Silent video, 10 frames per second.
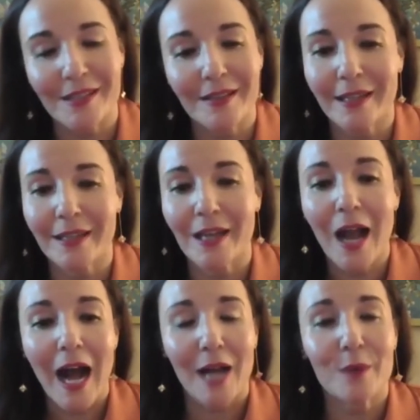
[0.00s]
And then
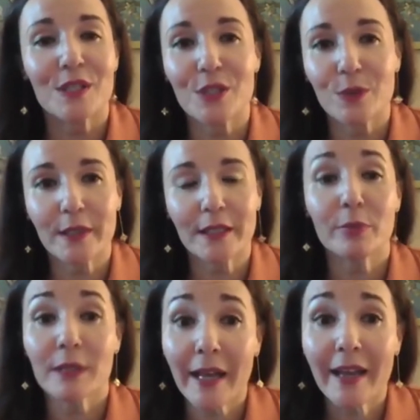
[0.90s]
I was doing a
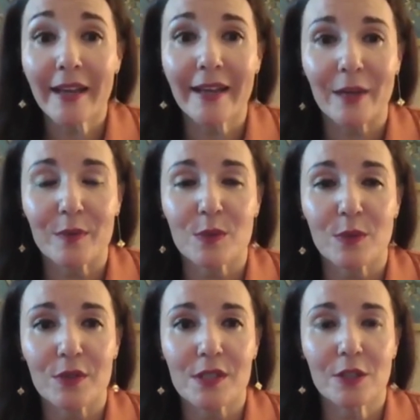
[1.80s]
play. I was
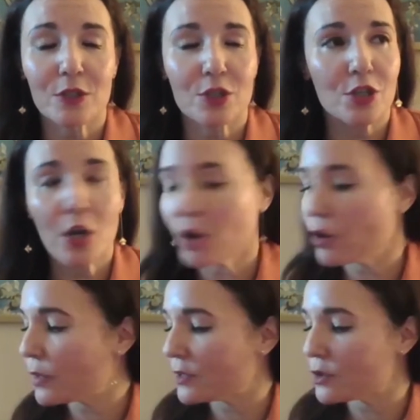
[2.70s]
rehearsing a
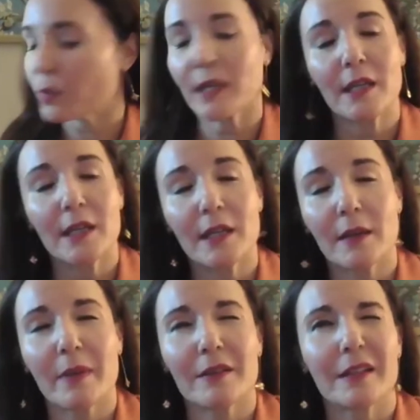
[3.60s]
show in
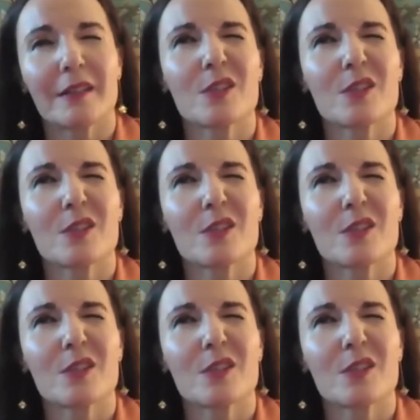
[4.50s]
about like